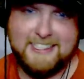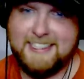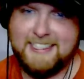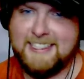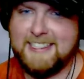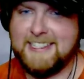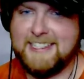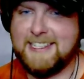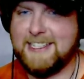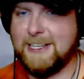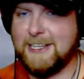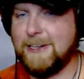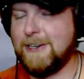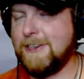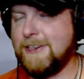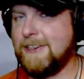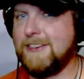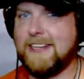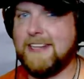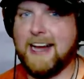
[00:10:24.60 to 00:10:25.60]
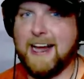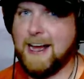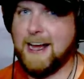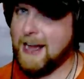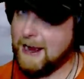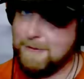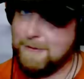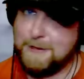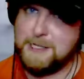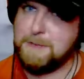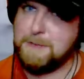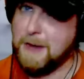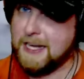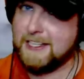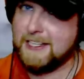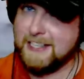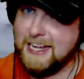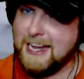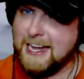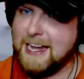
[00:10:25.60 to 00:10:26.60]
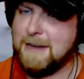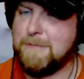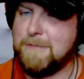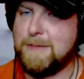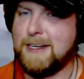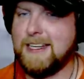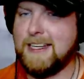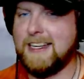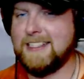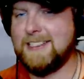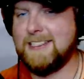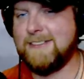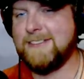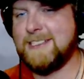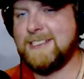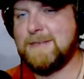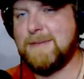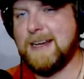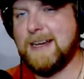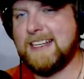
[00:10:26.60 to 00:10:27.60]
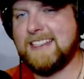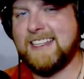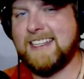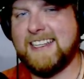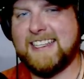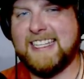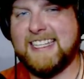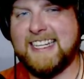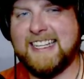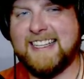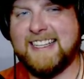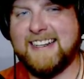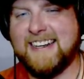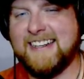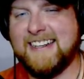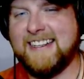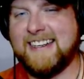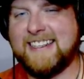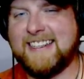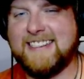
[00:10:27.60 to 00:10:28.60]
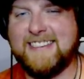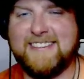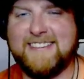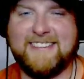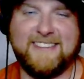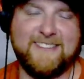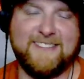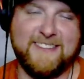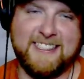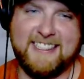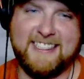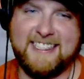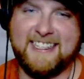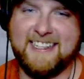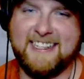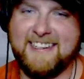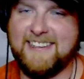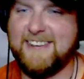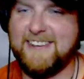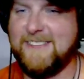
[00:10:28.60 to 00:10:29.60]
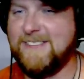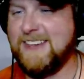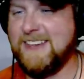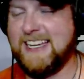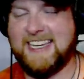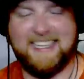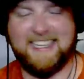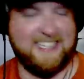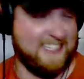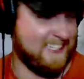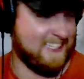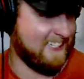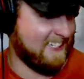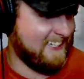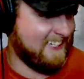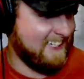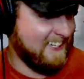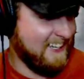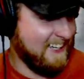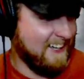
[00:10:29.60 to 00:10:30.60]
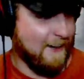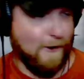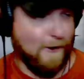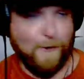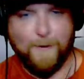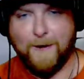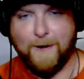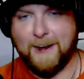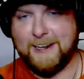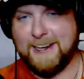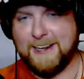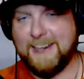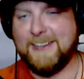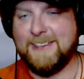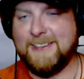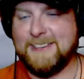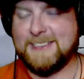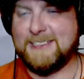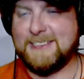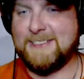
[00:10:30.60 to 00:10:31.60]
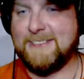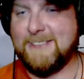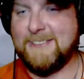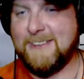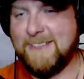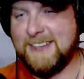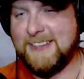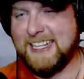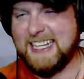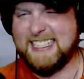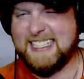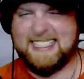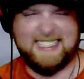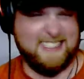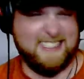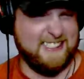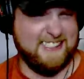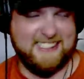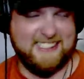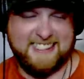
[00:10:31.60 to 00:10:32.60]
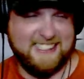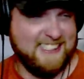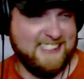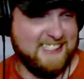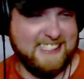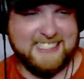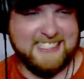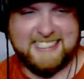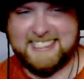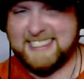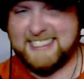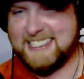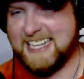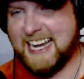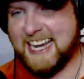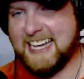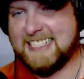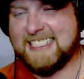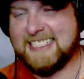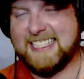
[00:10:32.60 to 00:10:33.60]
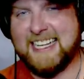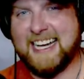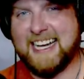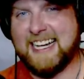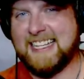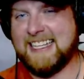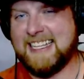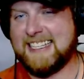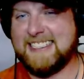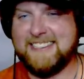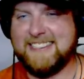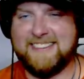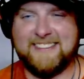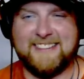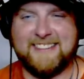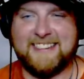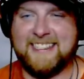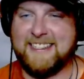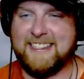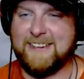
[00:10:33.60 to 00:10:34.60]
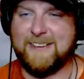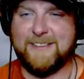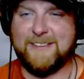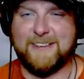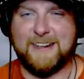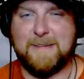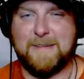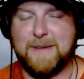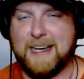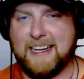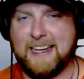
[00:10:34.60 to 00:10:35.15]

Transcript: still, I respect that, but I don't respect like that thought. Like, dude, what the hell, man? Oh, I can't lose to a woman. That's just asinine. Like, dude, get over it, man.